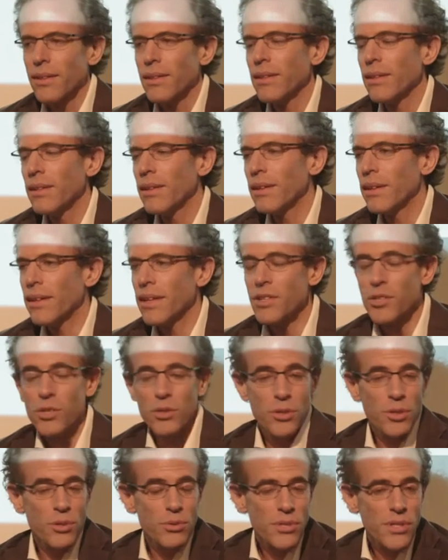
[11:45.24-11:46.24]
uh,
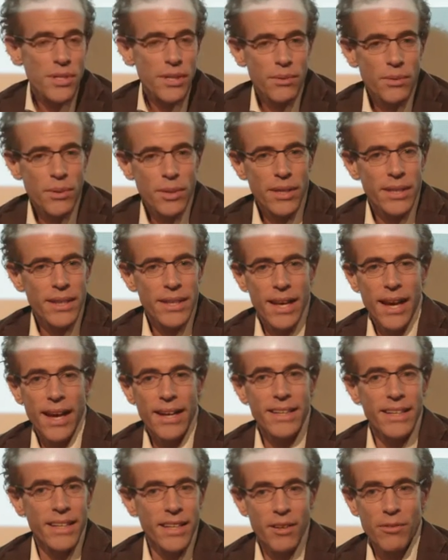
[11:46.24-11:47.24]
introducing really the
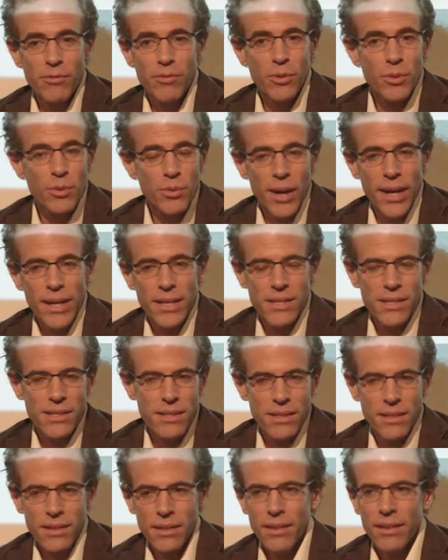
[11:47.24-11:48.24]
idea of food
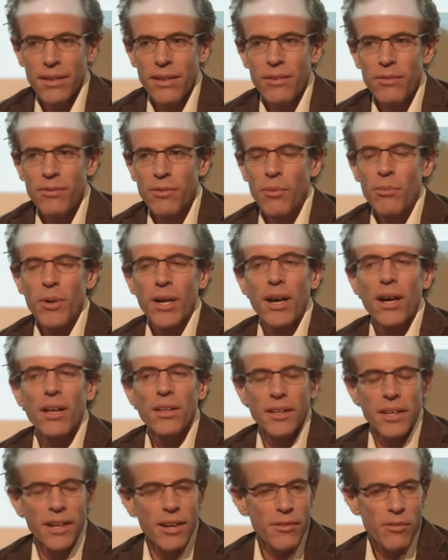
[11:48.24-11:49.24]
waste from a
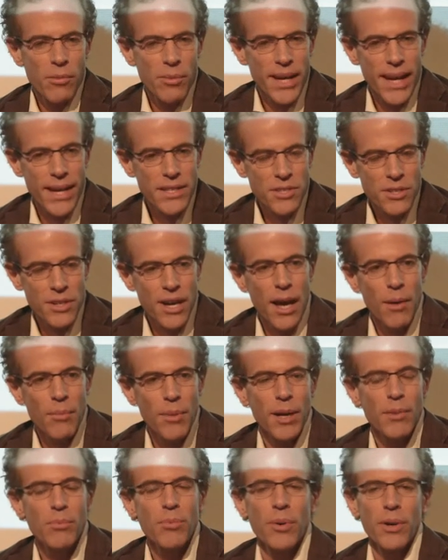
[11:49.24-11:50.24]
culinary, from a
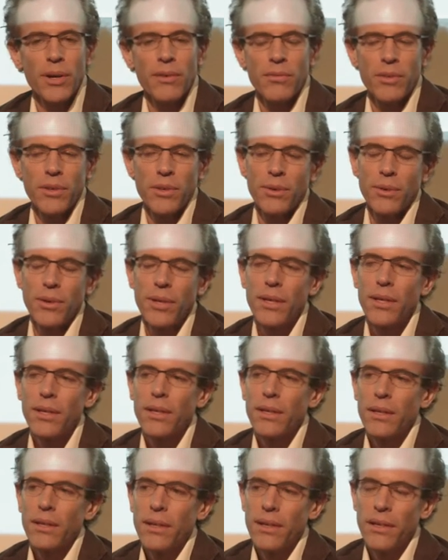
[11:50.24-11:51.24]
gastronomic point of view
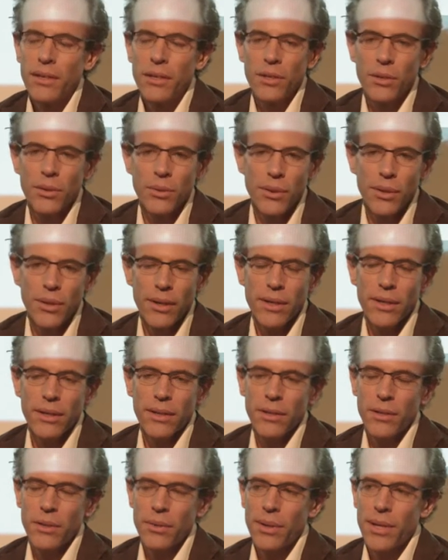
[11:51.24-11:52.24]
in New York
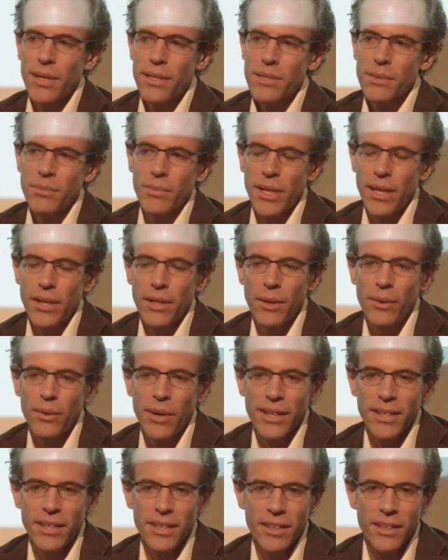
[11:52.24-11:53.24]
and the US, and we had no
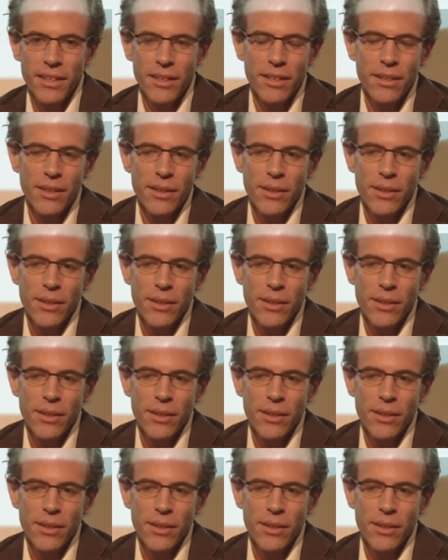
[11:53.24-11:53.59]
idea